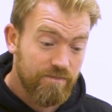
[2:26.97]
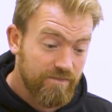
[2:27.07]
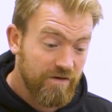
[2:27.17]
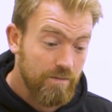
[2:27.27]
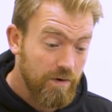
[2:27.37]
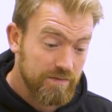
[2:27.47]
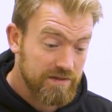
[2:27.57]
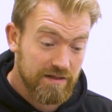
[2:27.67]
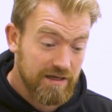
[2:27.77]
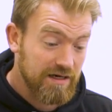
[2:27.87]
few pumps
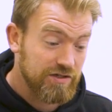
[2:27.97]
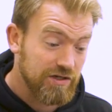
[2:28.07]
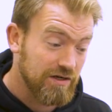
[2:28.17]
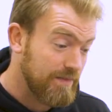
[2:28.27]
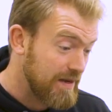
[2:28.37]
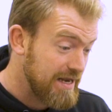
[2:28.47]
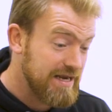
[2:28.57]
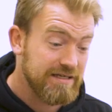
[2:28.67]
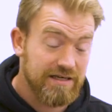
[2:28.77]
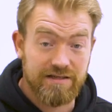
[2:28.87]
to the inner tube,
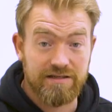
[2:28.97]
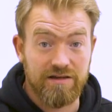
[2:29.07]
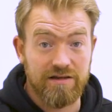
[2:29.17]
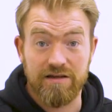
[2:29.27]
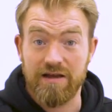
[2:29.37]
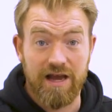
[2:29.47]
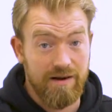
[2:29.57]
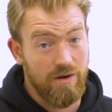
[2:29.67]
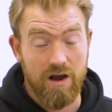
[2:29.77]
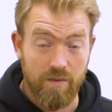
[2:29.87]
easy insert,
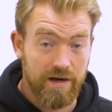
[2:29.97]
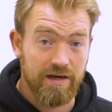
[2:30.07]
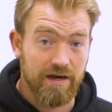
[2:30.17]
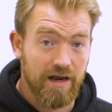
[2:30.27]
and away you